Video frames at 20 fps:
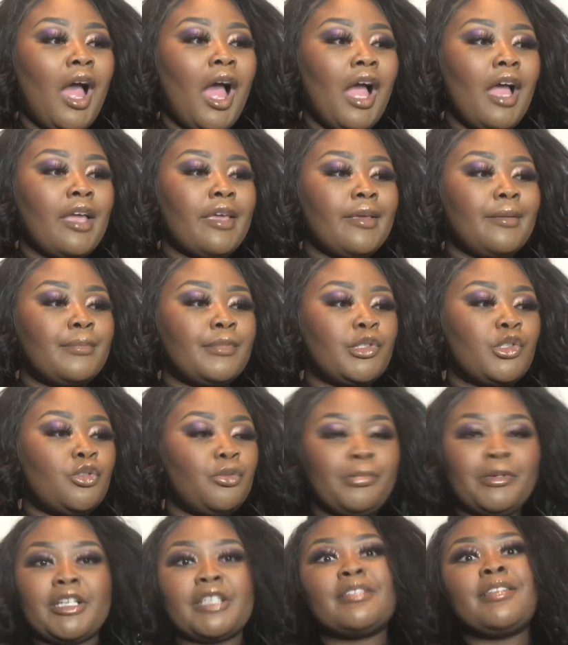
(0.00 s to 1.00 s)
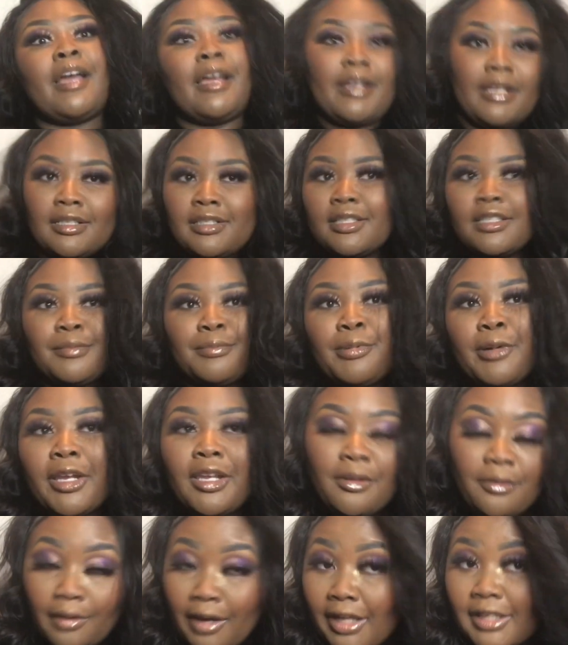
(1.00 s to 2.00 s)
I am super excited to
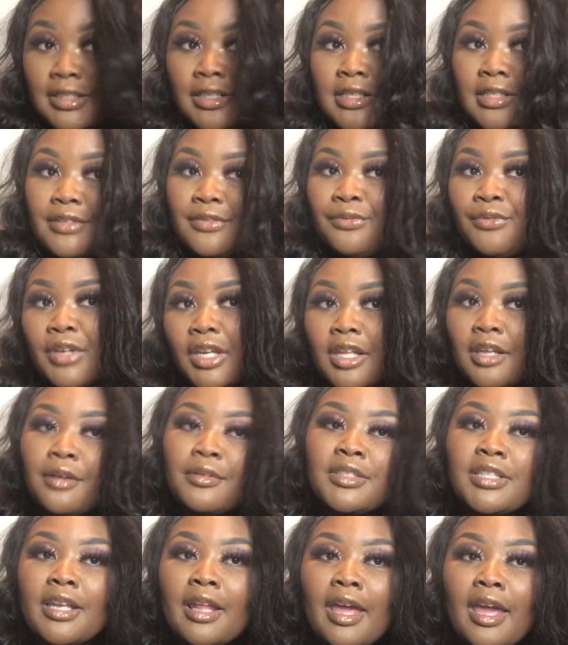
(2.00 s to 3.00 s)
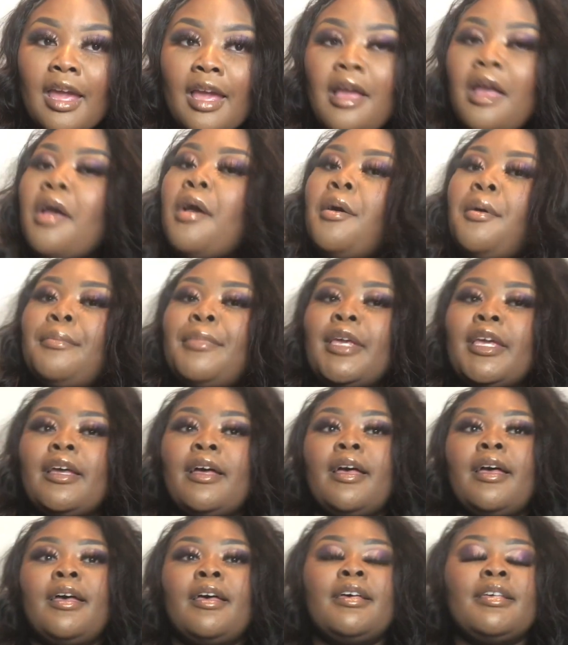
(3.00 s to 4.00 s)
bring you guys this video today
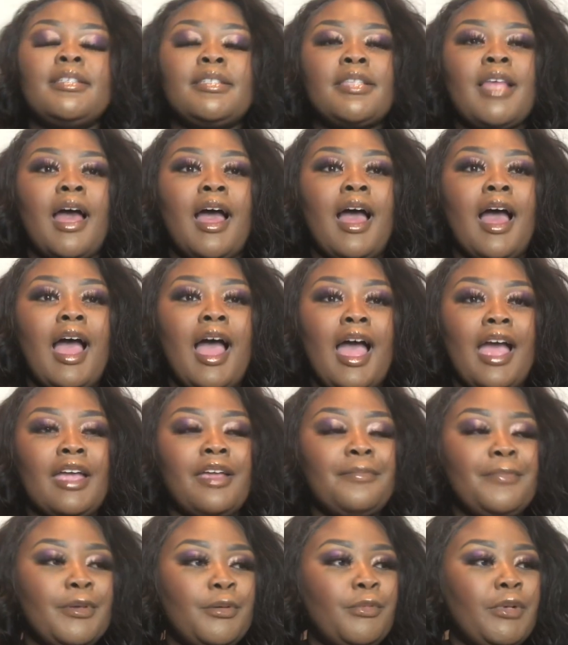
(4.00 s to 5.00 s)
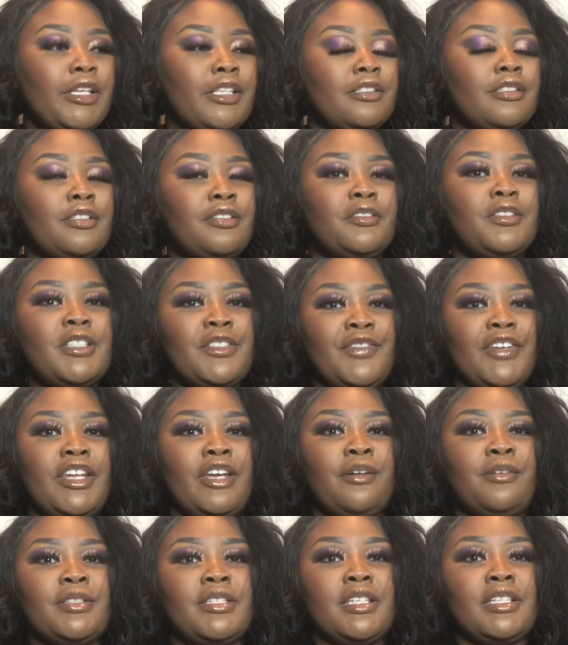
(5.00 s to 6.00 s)
because I have been waiting to do this
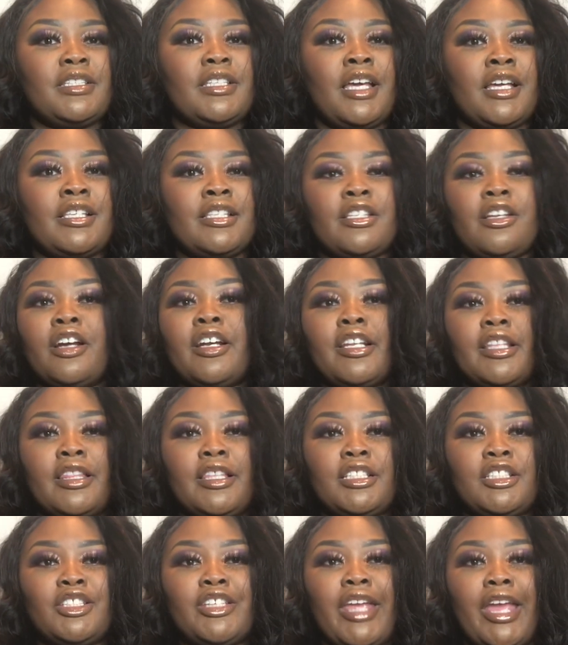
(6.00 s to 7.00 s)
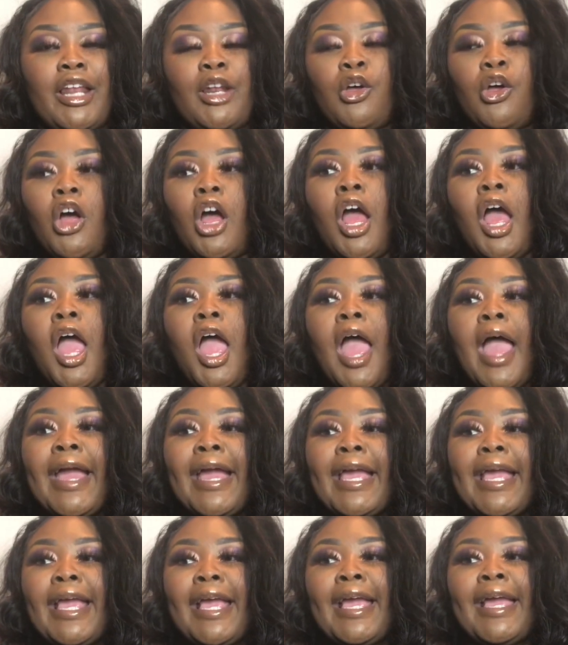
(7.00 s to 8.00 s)
video since I started this channel,
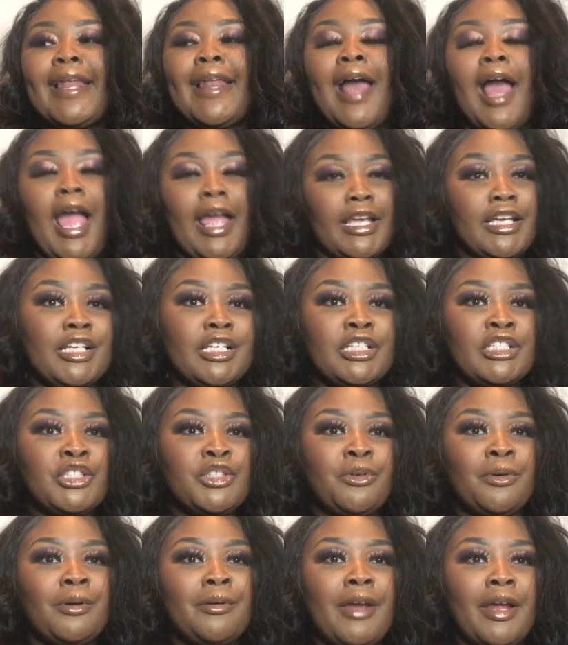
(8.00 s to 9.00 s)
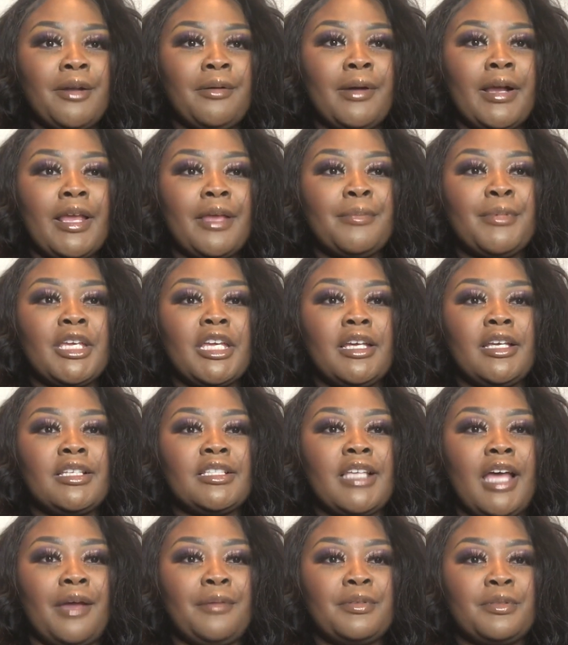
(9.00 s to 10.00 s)
and I couldn't do it right away
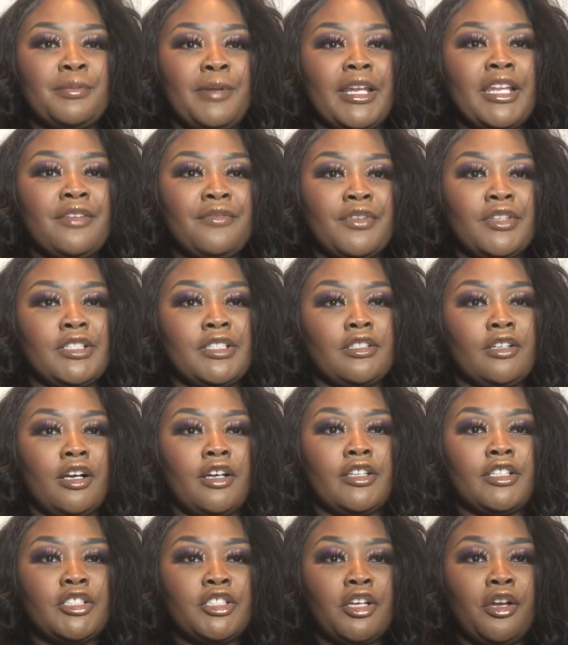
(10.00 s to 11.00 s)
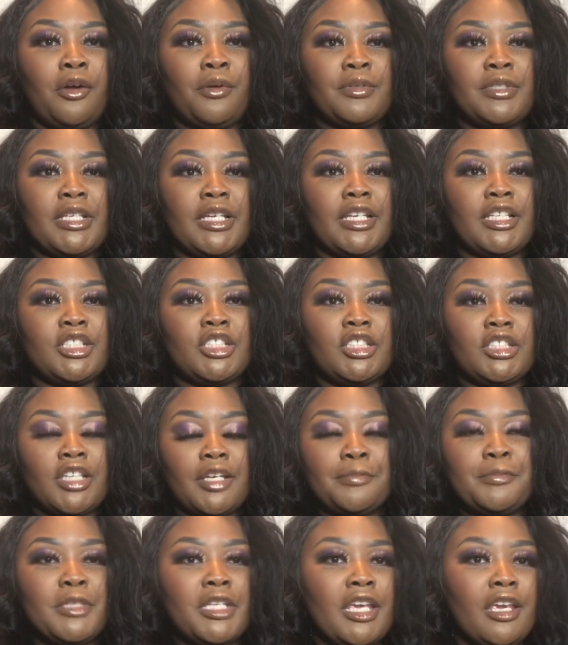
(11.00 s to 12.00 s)
because I was waiting for the star of the show to get
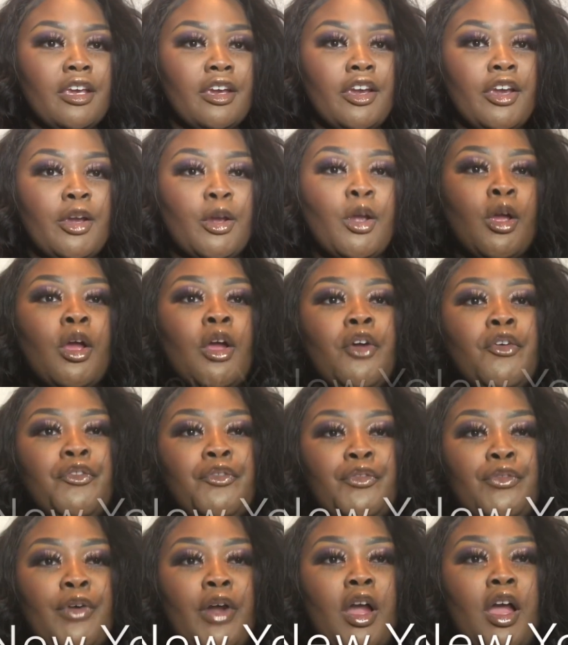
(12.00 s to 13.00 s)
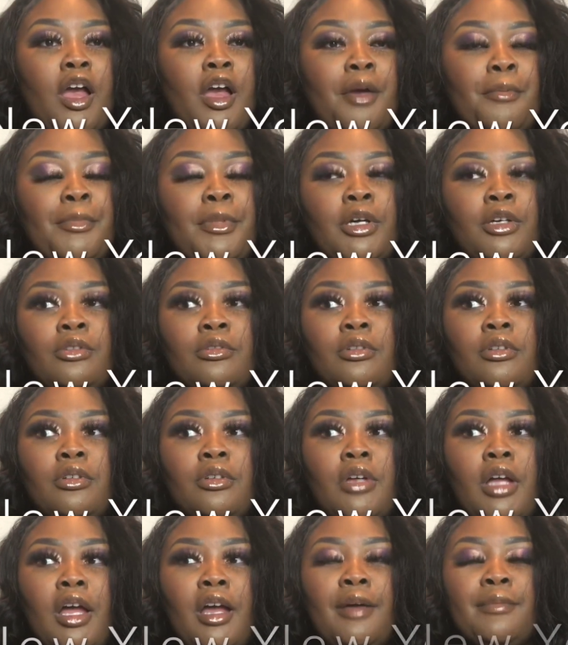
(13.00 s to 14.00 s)
shipped here from,
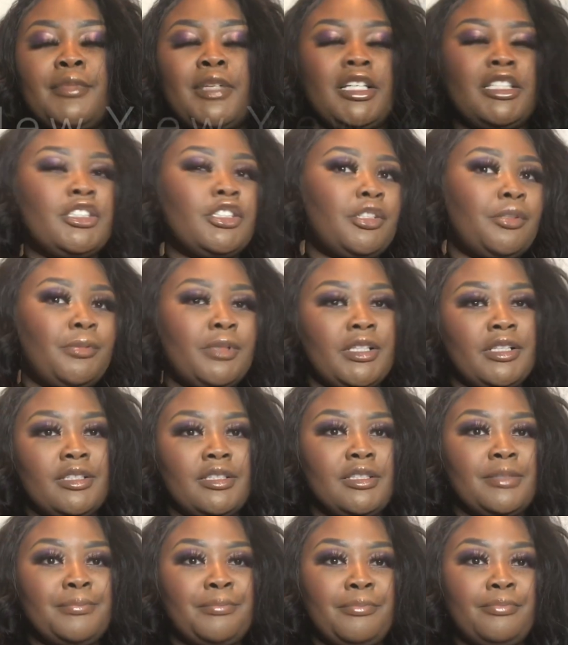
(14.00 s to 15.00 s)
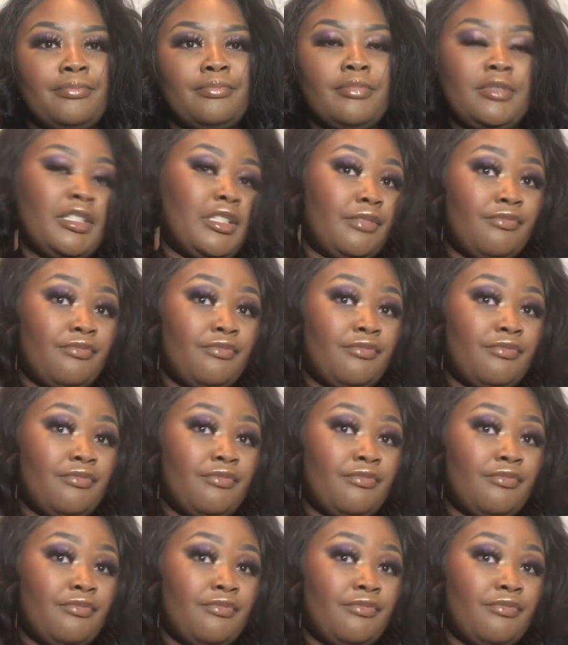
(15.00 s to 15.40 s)
I'm not sure where this is